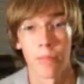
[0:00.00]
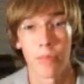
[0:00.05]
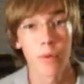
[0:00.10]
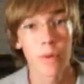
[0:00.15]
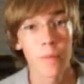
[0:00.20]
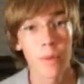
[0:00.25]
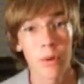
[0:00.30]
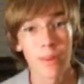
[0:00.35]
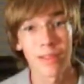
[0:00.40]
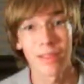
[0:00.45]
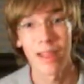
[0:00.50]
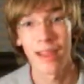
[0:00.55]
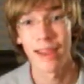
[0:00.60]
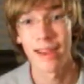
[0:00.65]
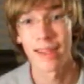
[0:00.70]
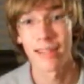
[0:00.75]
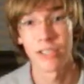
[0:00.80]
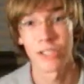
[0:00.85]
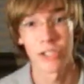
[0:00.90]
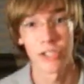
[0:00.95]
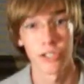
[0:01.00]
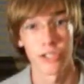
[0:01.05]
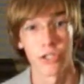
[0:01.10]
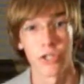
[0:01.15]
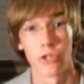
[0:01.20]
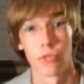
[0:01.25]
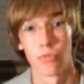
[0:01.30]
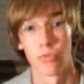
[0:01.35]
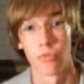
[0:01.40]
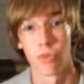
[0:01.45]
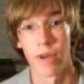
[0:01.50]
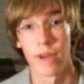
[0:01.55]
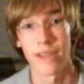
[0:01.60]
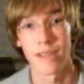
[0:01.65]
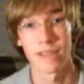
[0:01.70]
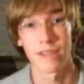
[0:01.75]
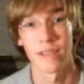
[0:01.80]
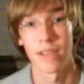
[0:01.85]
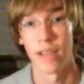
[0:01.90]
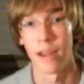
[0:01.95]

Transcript: 3-point lighting is just a great